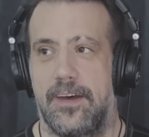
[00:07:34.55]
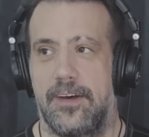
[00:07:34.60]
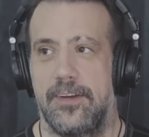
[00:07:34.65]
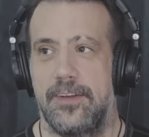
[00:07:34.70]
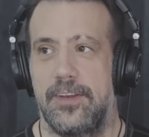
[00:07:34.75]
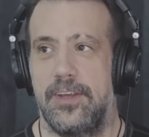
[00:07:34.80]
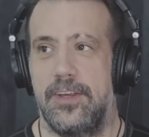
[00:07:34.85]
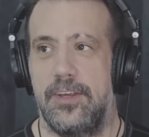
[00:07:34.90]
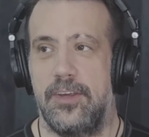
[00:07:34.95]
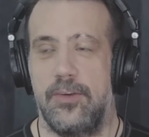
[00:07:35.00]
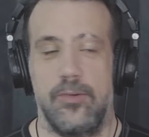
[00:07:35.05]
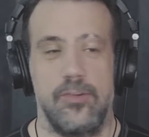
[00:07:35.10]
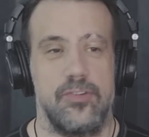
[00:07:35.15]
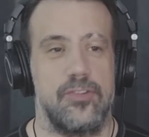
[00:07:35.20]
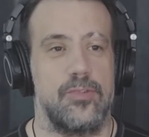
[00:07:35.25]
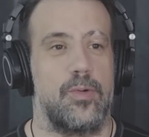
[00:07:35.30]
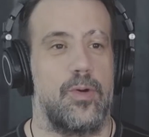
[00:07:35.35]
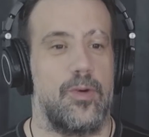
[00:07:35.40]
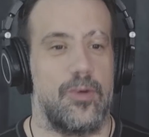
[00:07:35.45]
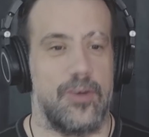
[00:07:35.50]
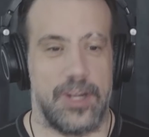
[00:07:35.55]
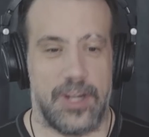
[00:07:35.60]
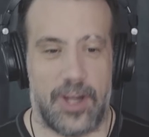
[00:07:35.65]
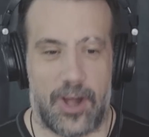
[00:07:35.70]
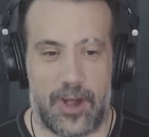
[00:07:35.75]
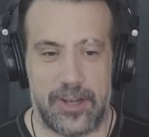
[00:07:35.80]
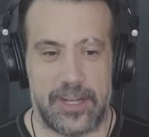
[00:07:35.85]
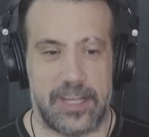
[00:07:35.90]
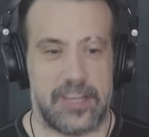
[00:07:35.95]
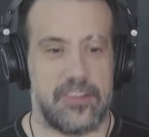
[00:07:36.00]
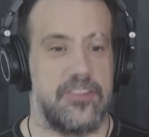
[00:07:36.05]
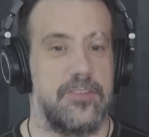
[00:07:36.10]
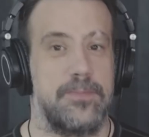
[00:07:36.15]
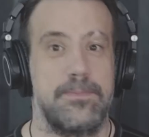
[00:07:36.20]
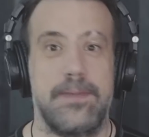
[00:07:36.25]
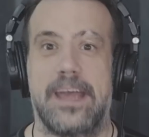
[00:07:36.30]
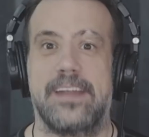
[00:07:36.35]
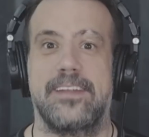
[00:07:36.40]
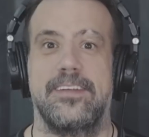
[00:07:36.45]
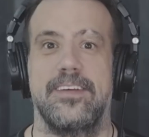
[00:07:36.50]
unusual and
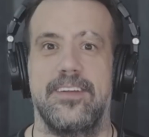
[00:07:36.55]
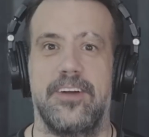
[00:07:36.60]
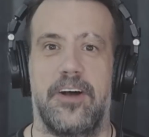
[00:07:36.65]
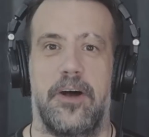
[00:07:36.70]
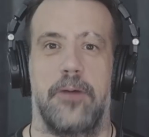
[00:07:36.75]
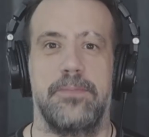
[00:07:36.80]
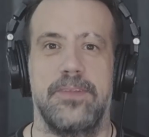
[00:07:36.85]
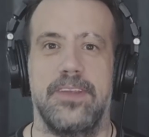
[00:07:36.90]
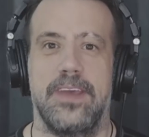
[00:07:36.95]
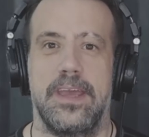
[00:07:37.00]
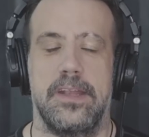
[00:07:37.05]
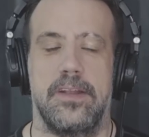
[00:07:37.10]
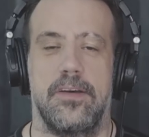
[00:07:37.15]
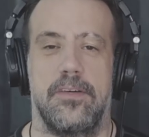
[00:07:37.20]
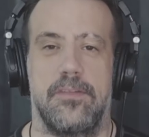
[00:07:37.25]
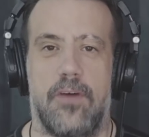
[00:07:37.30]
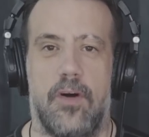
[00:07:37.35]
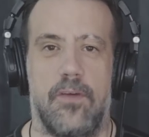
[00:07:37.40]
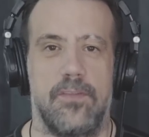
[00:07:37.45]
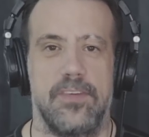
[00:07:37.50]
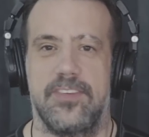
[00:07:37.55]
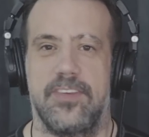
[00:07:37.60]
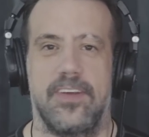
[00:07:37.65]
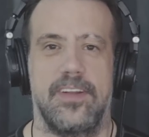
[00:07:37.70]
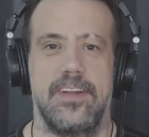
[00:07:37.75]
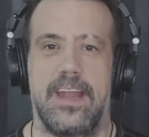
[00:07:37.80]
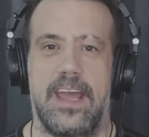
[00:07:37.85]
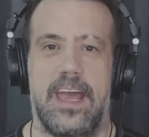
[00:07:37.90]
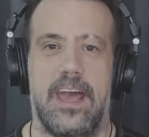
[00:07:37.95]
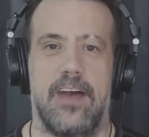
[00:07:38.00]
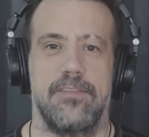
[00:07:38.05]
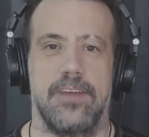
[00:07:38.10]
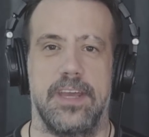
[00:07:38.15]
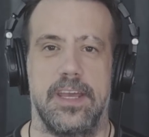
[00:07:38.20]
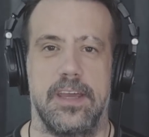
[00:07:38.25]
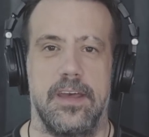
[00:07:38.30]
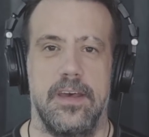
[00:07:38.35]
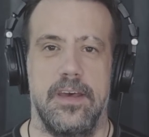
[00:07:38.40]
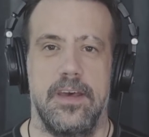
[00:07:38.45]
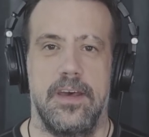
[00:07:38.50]
unexpected update of all of a sudden
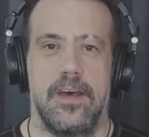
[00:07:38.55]
having